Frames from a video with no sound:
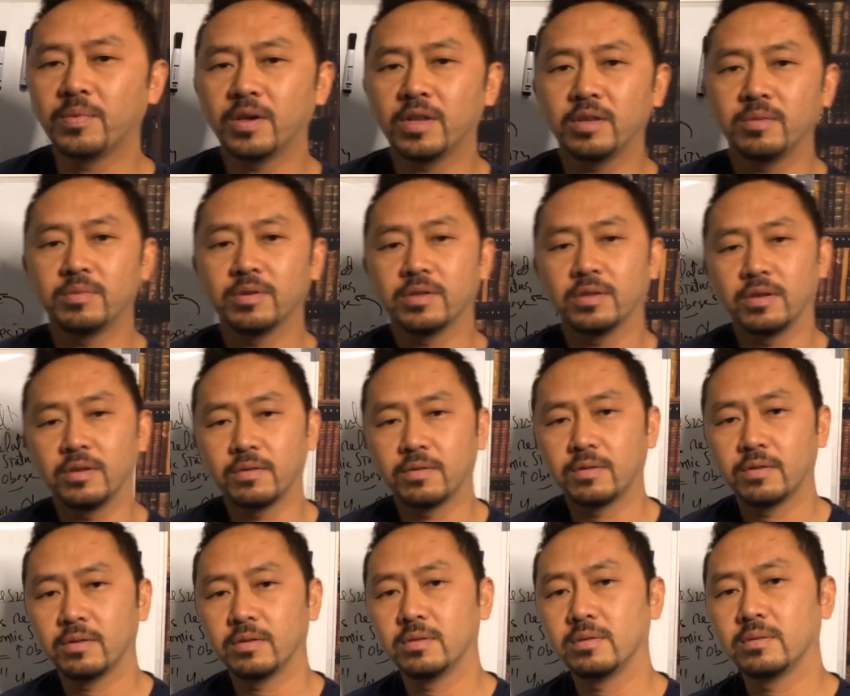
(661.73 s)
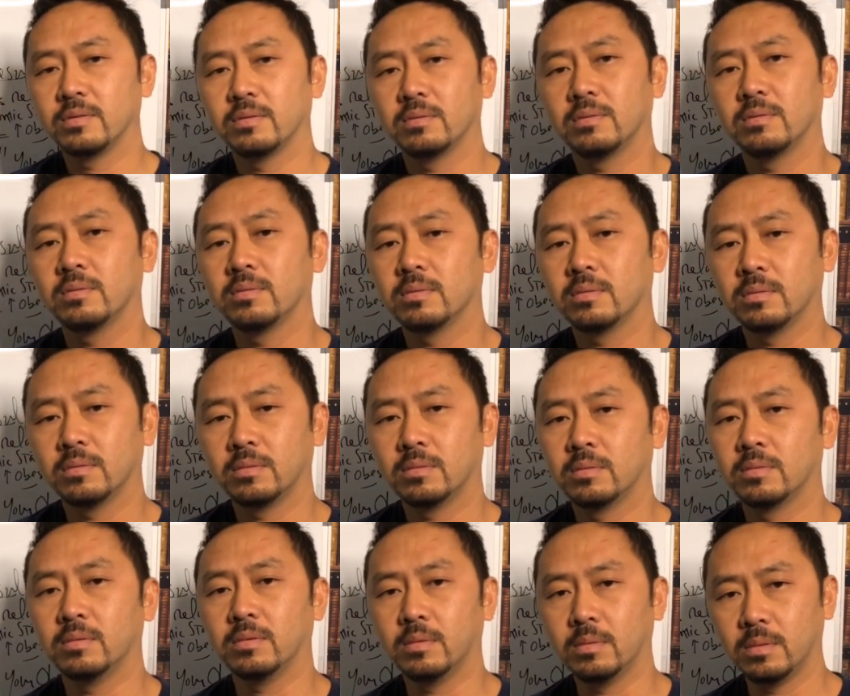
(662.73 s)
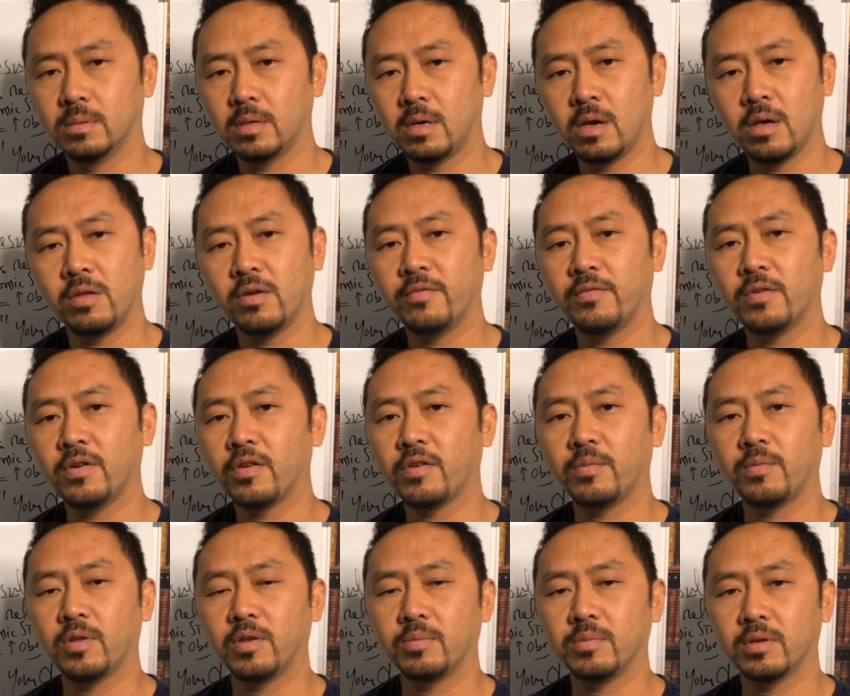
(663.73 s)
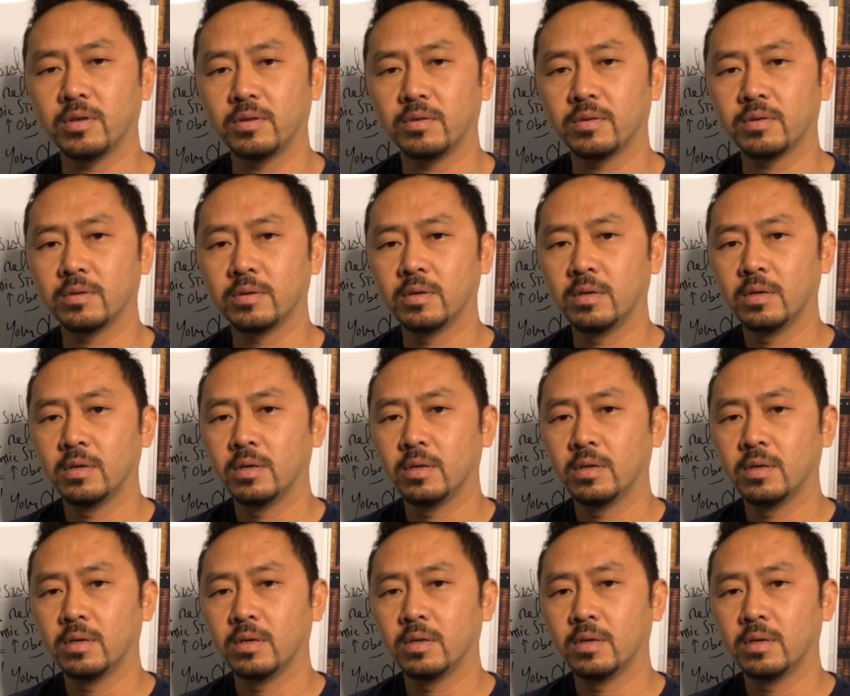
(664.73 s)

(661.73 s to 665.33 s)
money beliefs? Other false money beliefs.